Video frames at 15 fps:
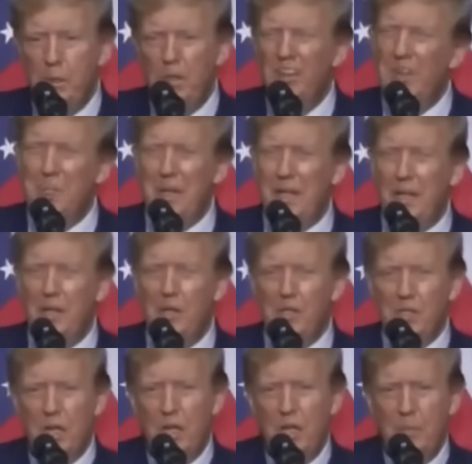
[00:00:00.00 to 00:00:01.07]
Well, I'm not going to
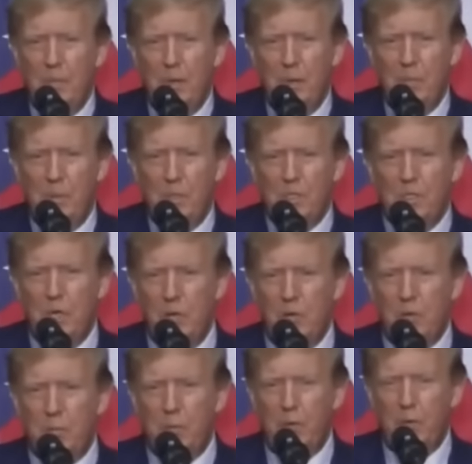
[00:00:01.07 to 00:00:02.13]
use that name anymore. It's not
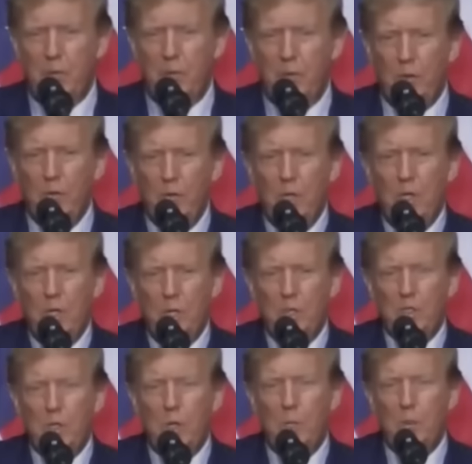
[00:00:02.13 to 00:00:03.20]
respectful.
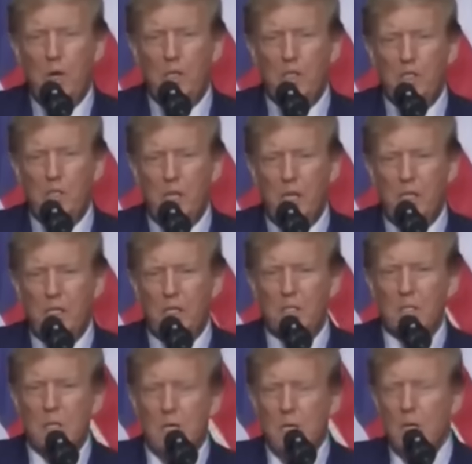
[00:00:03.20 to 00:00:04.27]
Let's call him Ron DeSantis.